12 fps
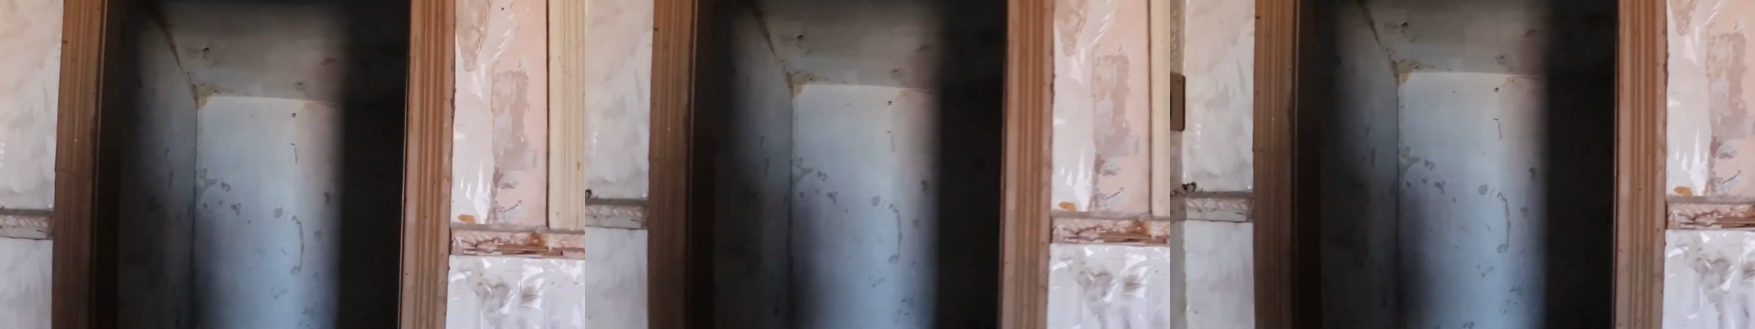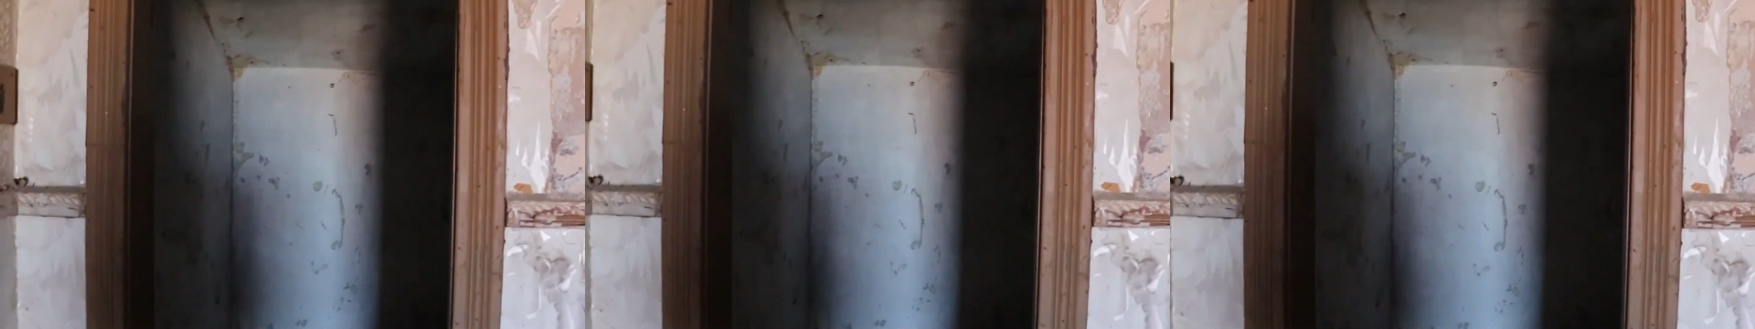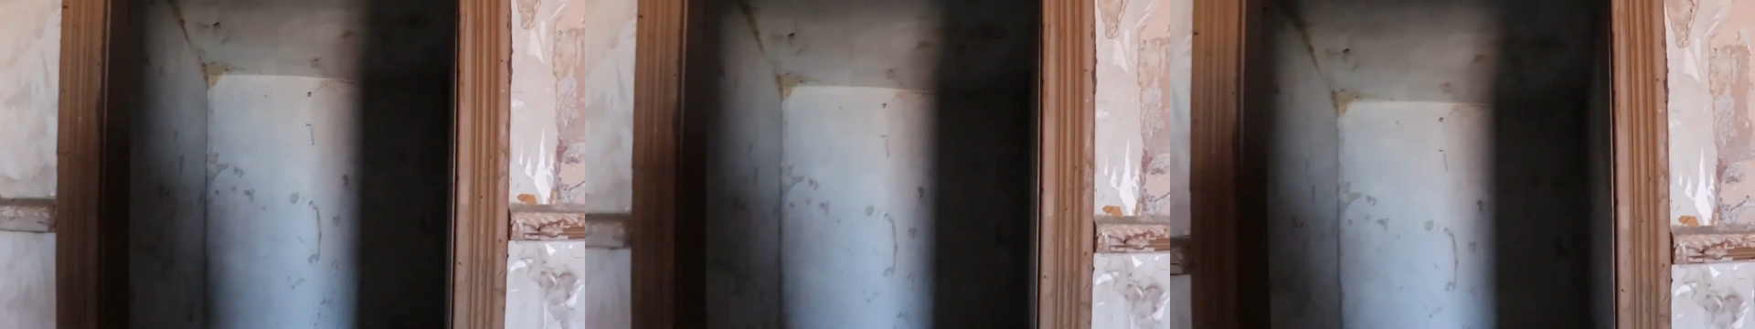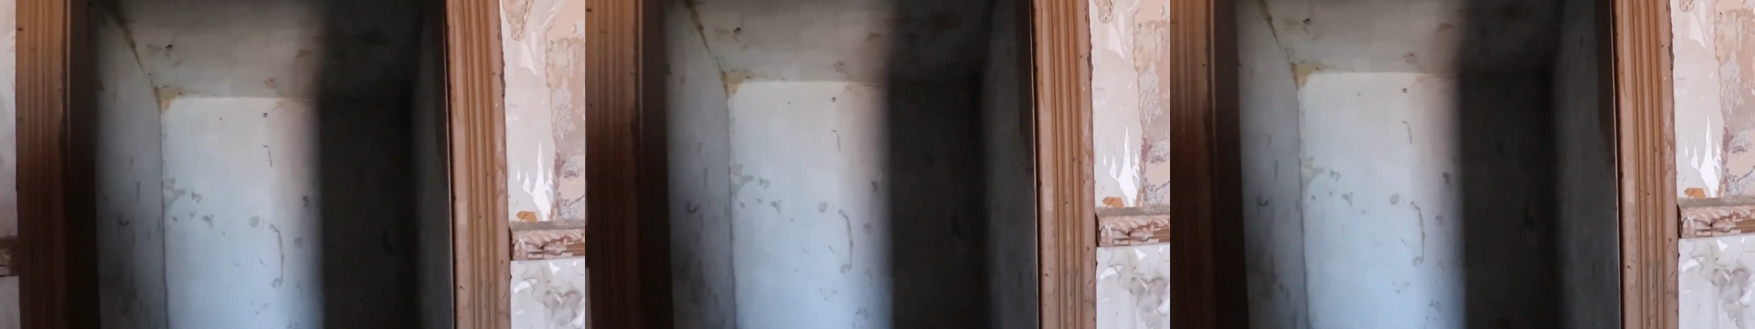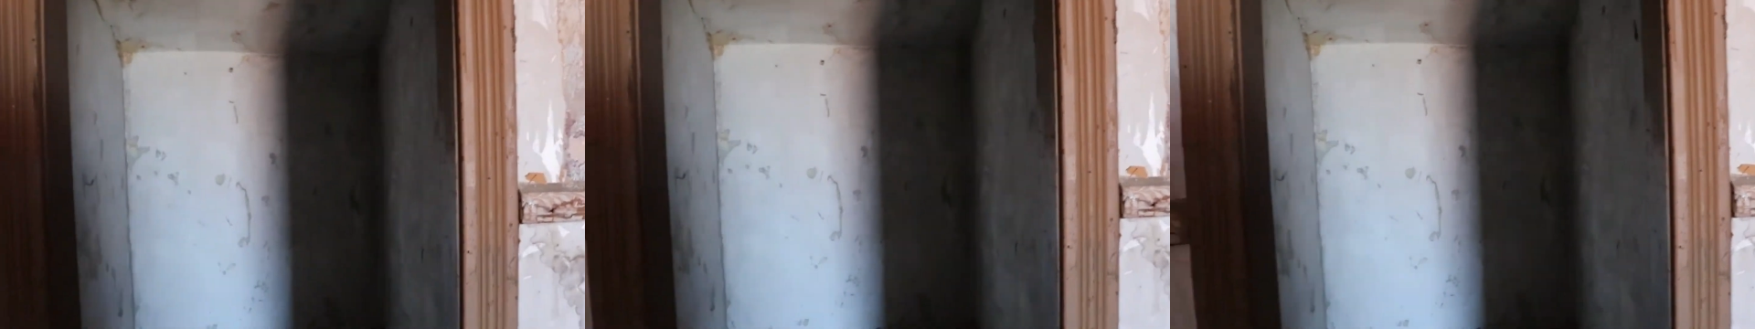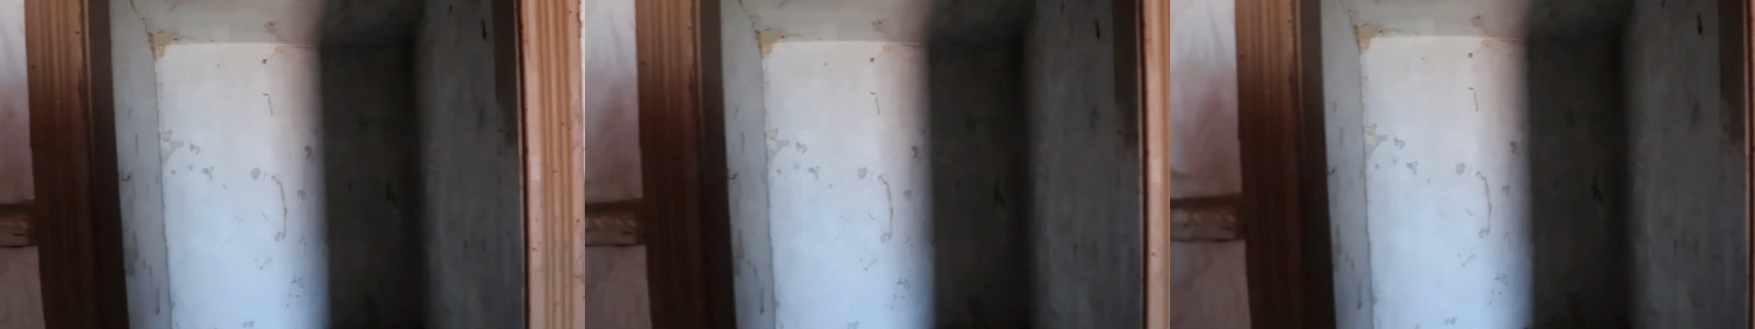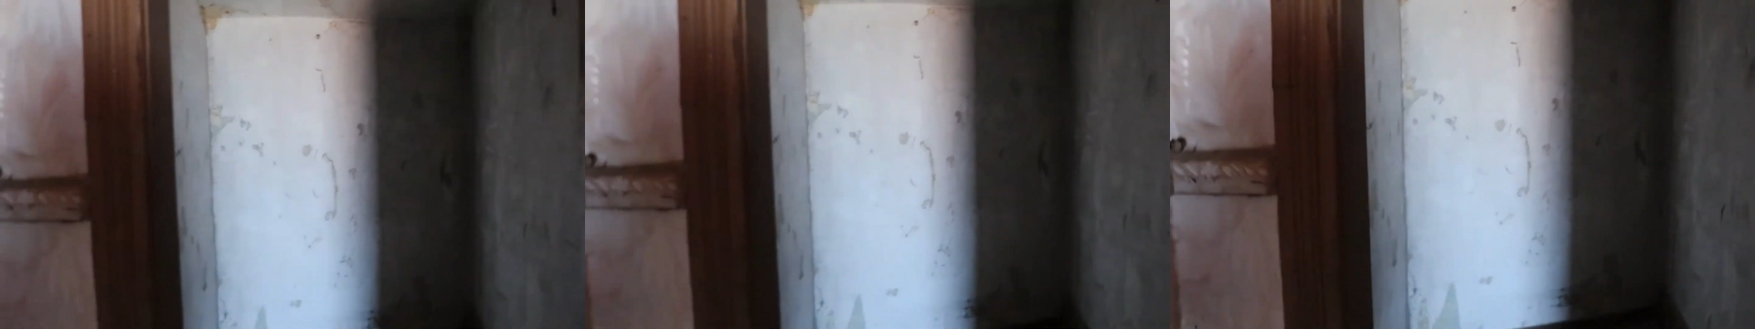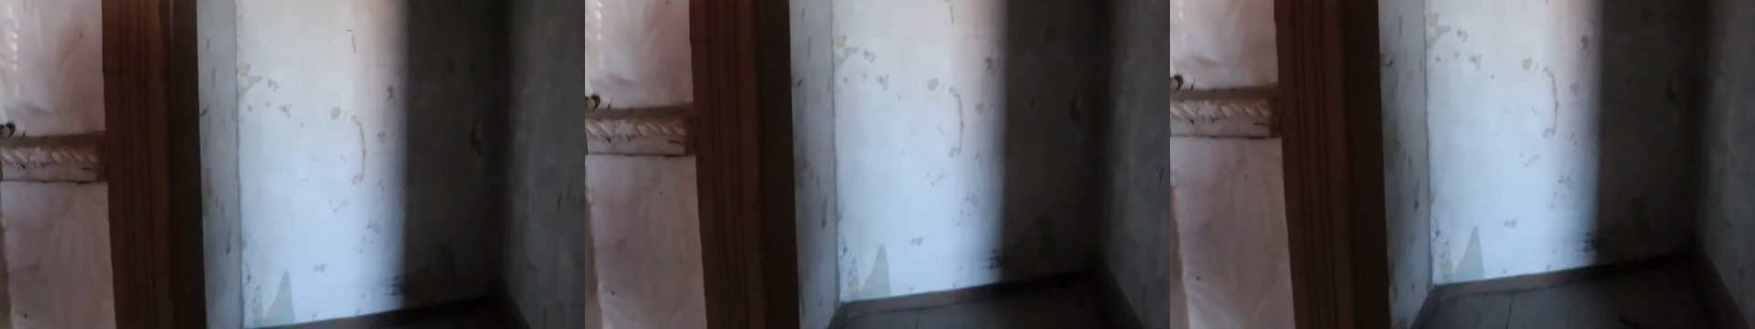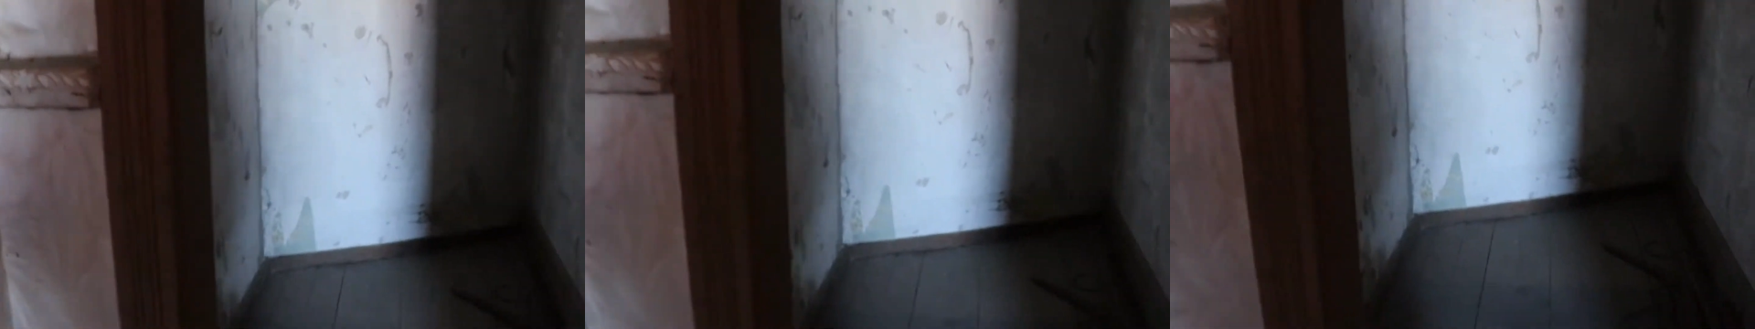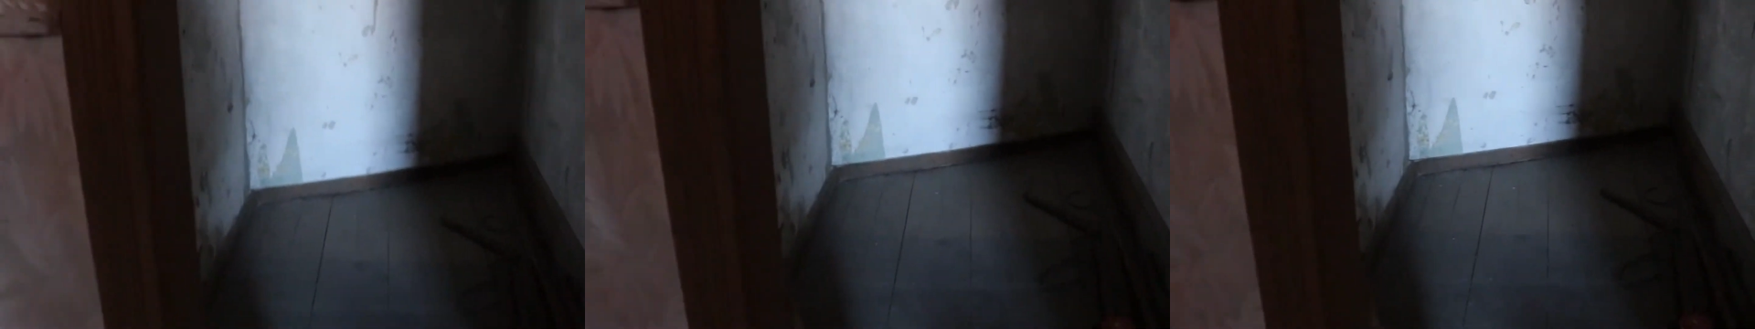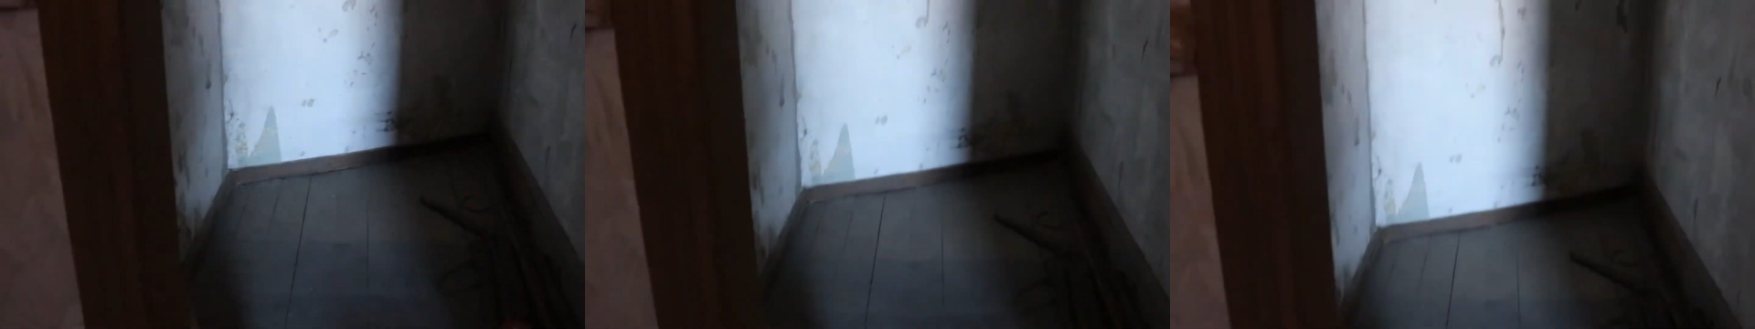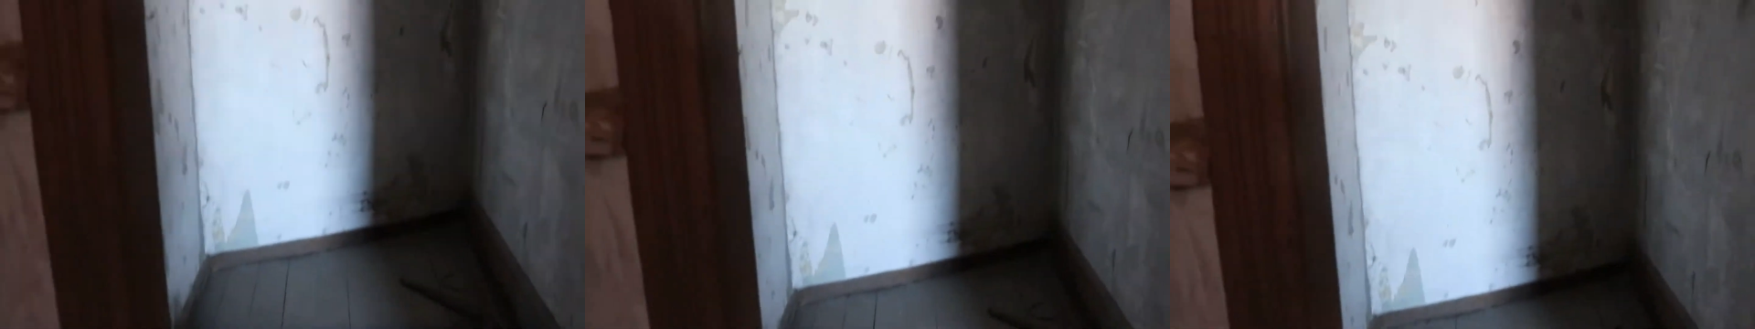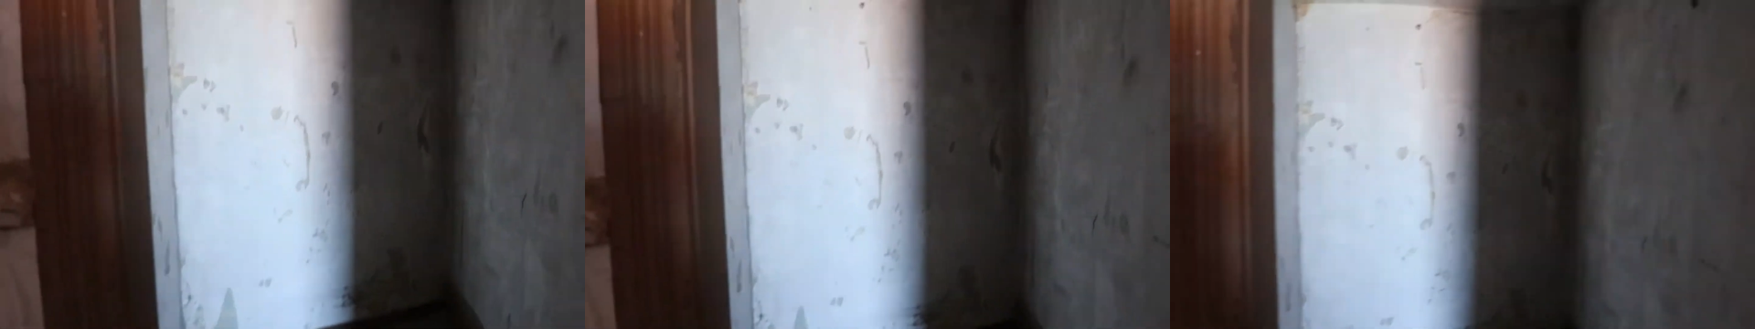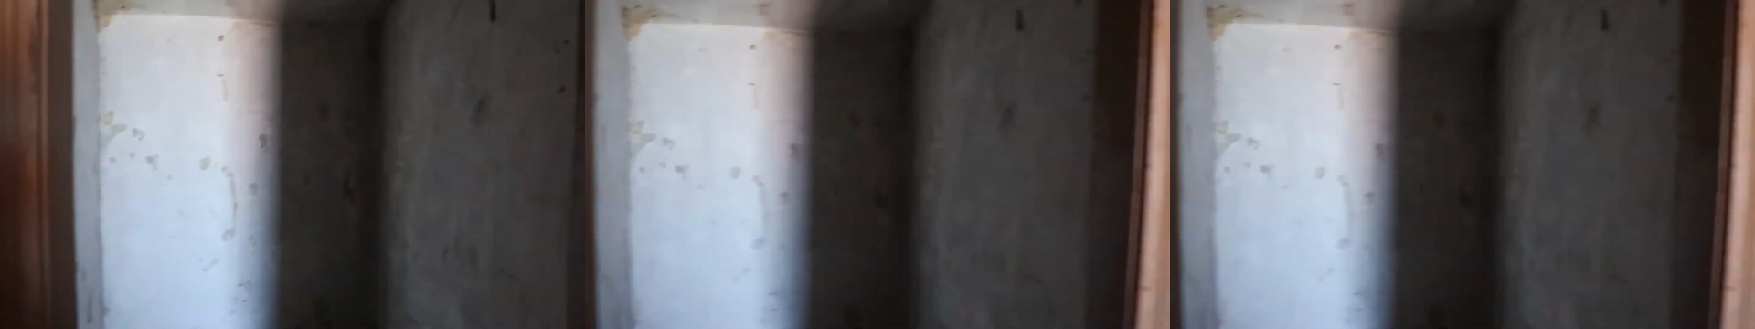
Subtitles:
No face is visible, so there are no lips to read.